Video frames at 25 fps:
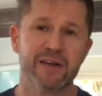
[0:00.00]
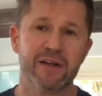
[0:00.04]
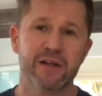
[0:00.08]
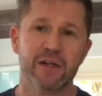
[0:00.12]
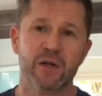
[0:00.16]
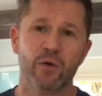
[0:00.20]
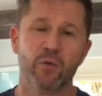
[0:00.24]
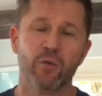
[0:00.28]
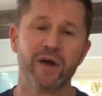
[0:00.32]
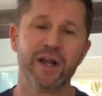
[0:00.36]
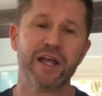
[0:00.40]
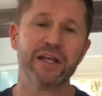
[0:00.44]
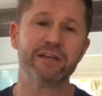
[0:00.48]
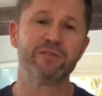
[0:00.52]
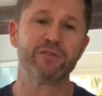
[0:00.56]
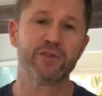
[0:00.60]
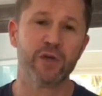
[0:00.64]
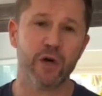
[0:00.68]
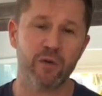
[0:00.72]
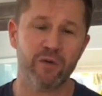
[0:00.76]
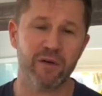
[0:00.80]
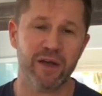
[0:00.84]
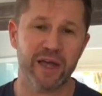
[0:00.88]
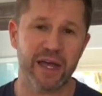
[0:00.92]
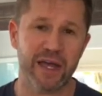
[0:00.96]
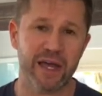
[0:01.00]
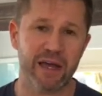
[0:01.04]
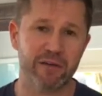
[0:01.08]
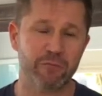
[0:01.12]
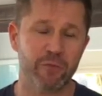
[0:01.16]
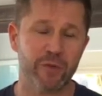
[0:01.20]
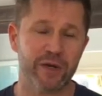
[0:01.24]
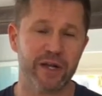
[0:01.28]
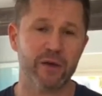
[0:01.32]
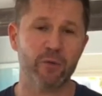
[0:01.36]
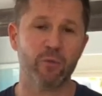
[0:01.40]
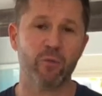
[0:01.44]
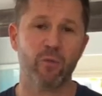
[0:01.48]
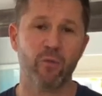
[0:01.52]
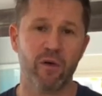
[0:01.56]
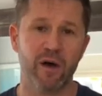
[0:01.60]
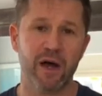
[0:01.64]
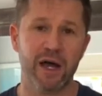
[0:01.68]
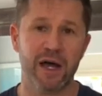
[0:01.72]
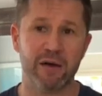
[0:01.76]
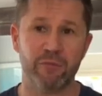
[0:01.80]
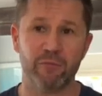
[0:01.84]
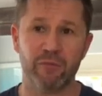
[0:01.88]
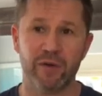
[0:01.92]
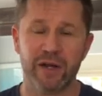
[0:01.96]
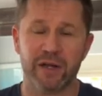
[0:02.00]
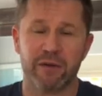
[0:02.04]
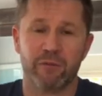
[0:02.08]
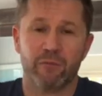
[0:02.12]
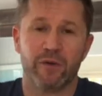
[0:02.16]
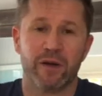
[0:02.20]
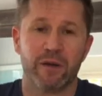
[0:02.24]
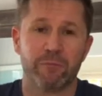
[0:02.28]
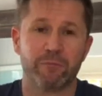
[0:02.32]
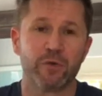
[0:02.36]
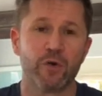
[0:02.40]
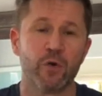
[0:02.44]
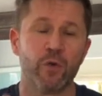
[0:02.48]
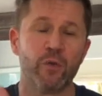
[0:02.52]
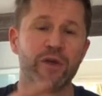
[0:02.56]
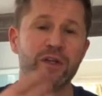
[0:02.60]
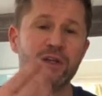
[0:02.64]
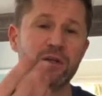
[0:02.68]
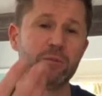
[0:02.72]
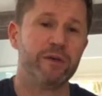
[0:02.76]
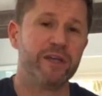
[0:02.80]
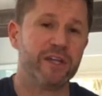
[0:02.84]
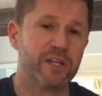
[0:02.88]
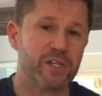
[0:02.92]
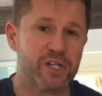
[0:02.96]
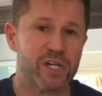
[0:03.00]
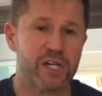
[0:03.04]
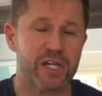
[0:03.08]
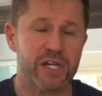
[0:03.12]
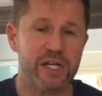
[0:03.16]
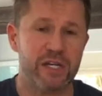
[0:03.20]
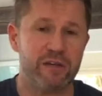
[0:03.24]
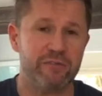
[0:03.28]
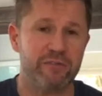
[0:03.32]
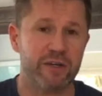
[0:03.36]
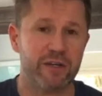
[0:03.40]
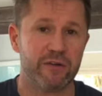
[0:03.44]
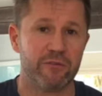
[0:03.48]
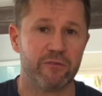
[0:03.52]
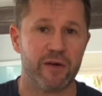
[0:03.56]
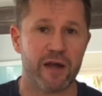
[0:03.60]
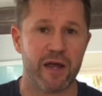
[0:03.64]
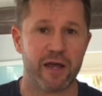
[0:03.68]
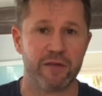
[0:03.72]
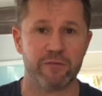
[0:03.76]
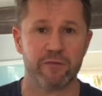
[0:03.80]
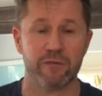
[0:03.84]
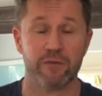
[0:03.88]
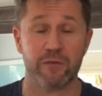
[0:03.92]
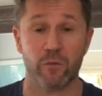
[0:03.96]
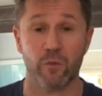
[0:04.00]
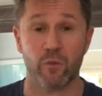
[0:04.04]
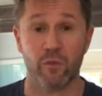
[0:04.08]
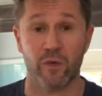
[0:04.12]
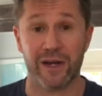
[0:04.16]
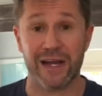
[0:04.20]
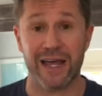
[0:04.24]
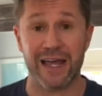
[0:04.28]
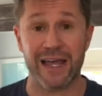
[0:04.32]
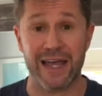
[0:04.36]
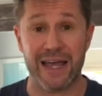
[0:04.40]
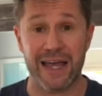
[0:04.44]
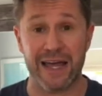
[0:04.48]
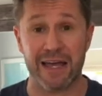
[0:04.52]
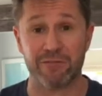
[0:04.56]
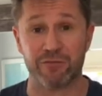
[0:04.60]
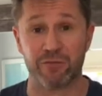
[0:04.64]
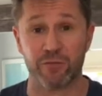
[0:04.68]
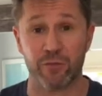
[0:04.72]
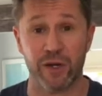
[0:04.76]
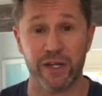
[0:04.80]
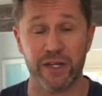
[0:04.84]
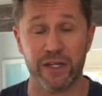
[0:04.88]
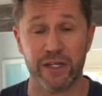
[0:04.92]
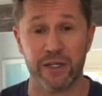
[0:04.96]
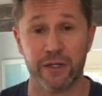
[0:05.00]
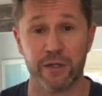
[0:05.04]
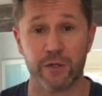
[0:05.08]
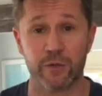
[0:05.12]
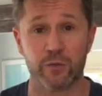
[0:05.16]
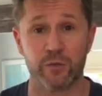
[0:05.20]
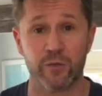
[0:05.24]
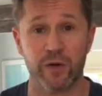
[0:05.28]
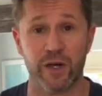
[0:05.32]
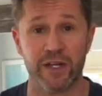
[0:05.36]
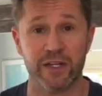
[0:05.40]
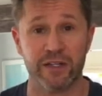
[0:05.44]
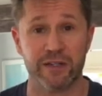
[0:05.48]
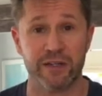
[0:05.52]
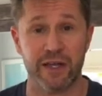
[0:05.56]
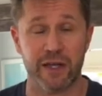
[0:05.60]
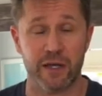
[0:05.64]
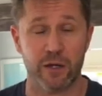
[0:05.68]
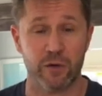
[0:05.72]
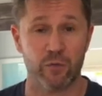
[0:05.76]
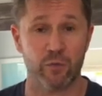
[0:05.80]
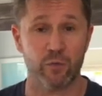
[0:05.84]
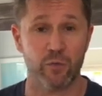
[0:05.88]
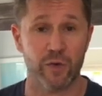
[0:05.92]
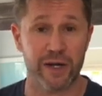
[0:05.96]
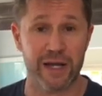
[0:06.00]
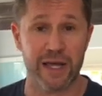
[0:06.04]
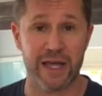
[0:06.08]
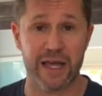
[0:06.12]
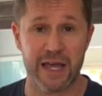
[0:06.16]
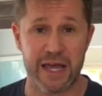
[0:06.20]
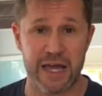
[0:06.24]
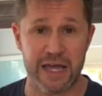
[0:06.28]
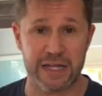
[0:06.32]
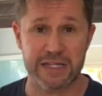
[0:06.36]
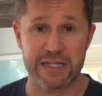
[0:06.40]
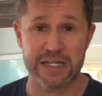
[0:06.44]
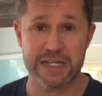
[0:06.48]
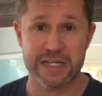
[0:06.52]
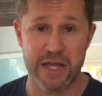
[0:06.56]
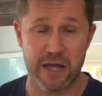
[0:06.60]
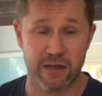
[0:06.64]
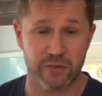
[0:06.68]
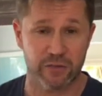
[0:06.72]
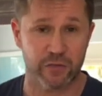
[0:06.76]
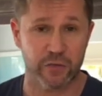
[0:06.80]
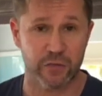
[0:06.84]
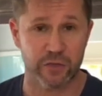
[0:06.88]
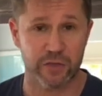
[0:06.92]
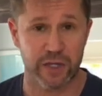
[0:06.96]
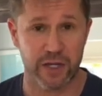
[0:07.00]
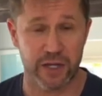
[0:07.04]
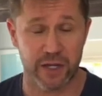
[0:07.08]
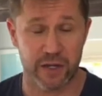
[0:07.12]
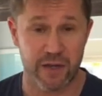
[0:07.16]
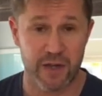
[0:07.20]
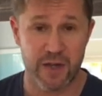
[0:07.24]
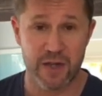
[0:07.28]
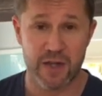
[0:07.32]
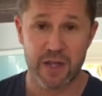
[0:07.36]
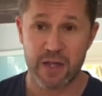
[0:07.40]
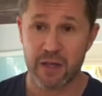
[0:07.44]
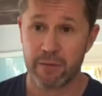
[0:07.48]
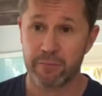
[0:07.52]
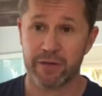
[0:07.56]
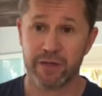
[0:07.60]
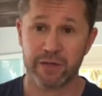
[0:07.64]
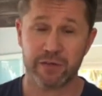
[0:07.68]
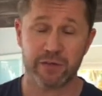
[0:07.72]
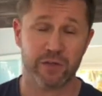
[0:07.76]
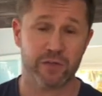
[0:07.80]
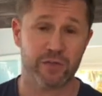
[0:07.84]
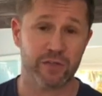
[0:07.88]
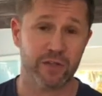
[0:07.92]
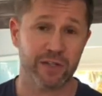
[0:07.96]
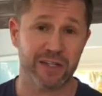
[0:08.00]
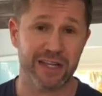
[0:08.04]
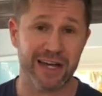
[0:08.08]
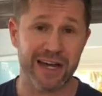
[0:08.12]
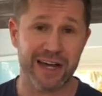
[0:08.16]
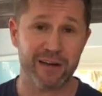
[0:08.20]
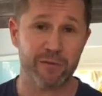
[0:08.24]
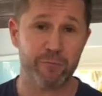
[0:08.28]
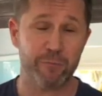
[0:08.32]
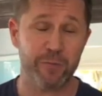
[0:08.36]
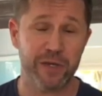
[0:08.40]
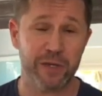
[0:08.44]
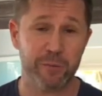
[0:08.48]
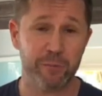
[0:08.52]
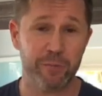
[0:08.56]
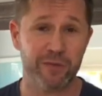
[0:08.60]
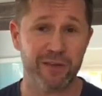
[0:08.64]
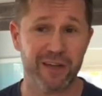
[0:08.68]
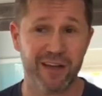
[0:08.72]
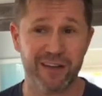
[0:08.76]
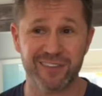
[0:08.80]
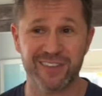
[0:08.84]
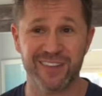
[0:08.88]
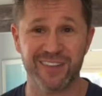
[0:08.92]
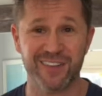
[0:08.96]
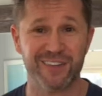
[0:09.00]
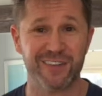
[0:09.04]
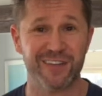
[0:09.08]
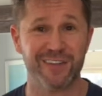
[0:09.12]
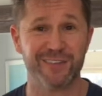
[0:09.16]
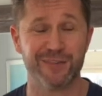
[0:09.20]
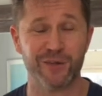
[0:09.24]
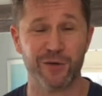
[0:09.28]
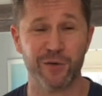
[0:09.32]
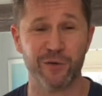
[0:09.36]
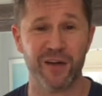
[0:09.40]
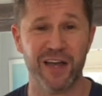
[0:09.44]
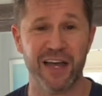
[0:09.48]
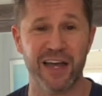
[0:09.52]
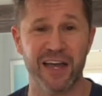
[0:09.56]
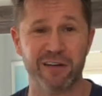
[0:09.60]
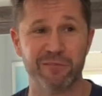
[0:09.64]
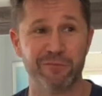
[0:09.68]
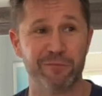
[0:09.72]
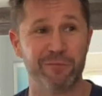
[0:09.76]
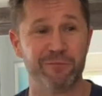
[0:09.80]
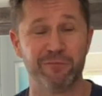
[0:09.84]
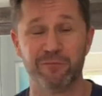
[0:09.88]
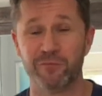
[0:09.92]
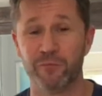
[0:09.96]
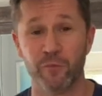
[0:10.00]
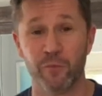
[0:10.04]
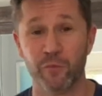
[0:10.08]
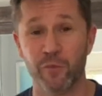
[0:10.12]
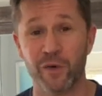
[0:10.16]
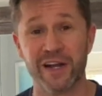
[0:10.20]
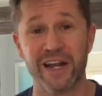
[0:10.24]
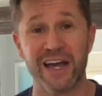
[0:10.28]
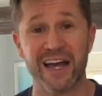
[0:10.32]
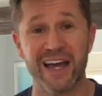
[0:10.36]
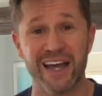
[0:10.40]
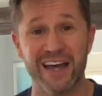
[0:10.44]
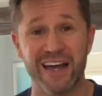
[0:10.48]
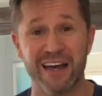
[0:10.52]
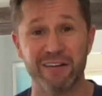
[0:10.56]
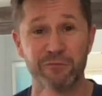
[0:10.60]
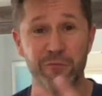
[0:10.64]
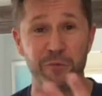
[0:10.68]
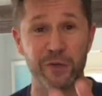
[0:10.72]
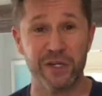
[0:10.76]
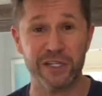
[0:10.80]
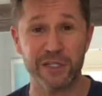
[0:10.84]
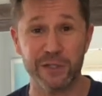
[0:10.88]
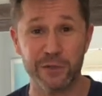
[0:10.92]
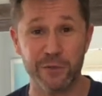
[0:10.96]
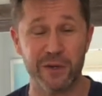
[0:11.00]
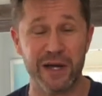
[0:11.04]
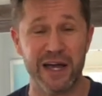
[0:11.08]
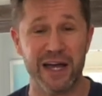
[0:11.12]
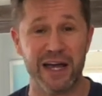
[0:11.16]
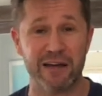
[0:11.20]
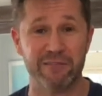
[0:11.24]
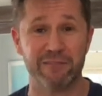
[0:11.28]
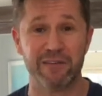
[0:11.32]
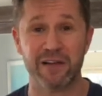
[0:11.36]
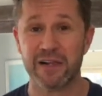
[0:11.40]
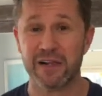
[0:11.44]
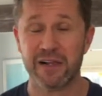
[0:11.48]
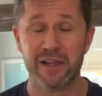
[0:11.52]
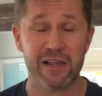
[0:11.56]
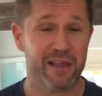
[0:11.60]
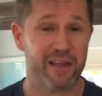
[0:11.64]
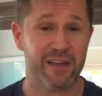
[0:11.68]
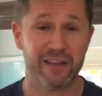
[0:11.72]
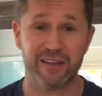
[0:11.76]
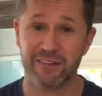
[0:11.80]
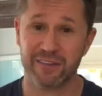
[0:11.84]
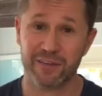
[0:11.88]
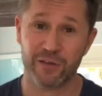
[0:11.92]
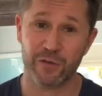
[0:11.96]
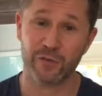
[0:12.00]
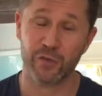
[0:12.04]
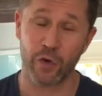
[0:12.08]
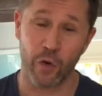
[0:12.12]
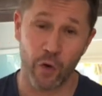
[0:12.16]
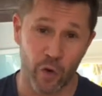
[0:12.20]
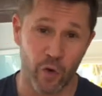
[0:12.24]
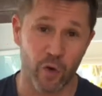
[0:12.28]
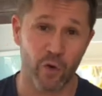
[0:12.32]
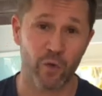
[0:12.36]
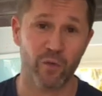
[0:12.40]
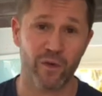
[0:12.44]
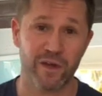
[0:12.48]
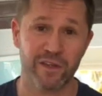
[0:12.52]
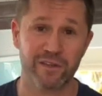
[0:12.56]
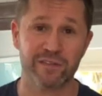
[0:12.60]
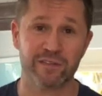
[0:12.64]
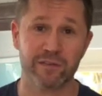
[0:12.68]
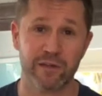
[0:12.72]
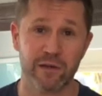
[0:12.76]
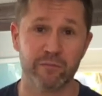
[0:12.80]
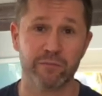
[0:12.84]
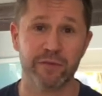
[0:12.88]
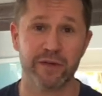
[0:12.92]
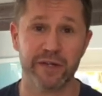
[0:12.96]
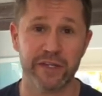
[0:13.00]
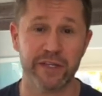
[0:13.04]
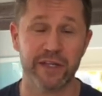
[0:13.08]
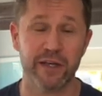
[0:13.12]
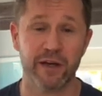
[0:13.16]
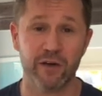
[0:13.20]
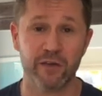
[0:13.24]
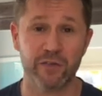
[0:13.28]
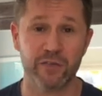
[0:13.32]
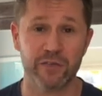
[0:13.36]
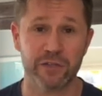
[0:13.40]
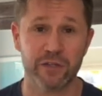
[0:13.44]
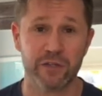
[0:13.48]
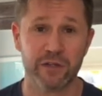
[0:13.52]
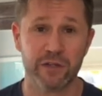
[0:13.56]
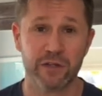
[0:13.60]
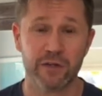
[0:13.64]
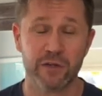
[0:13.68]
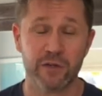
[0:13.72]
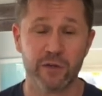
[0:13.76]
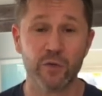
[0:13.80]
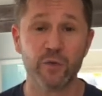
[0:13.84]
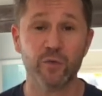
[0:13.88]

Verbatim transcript: what I don't have, what I want, what I'm going to be achieving, rather than what I have right here, right now, what I had yesterday. Because there's a lot of people out there that don't have what I have, what you have. There's always somebody else who